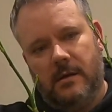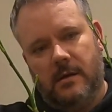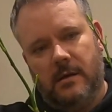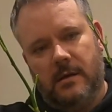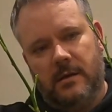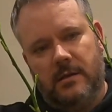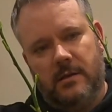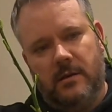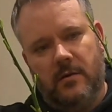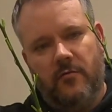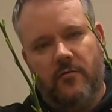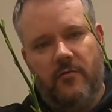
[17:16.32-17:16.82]
I
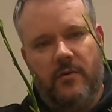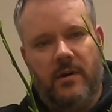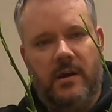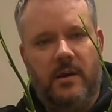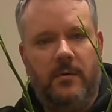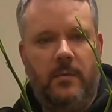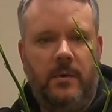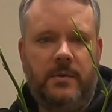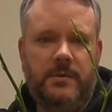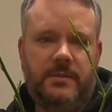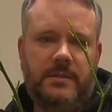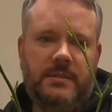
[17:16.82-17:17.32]
don't really
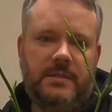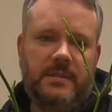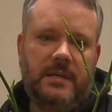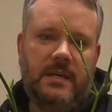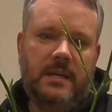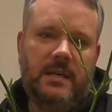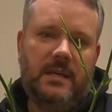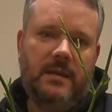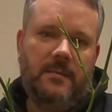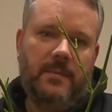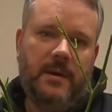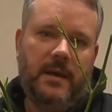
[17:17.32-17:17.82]
want to
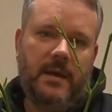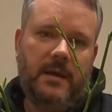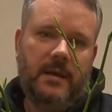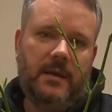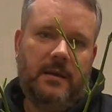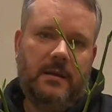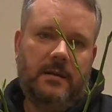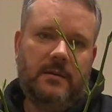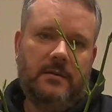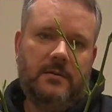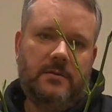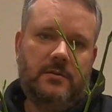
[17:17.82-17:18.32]
take it
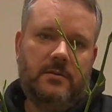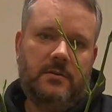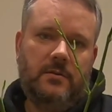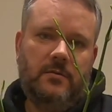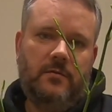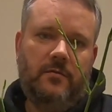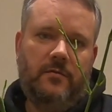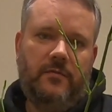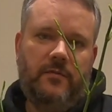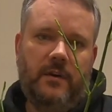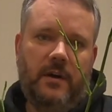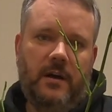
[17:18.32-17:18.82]
back
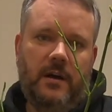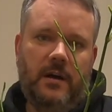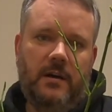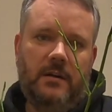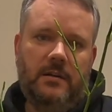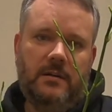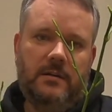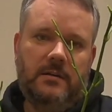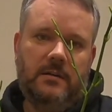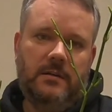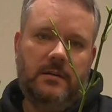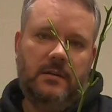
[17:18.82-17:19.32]
too far,
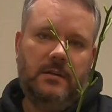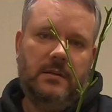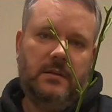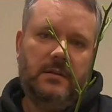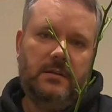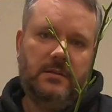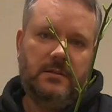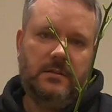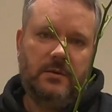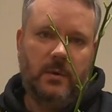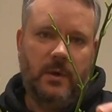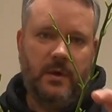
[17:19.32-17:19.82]

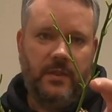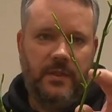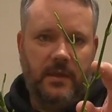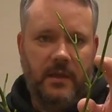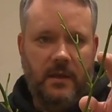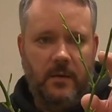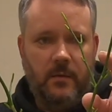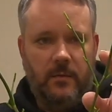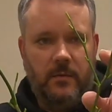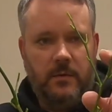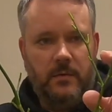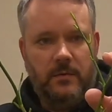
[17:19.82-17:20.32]
so I
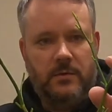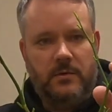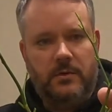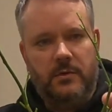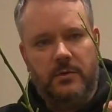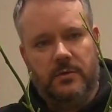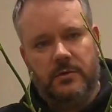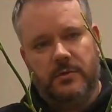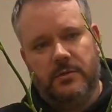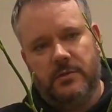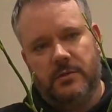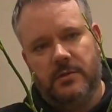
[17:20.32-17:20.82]
think we'll
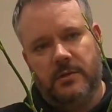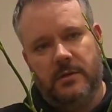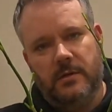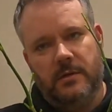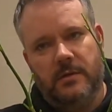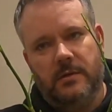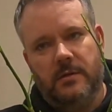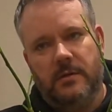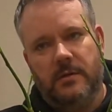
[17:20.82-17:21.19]
just,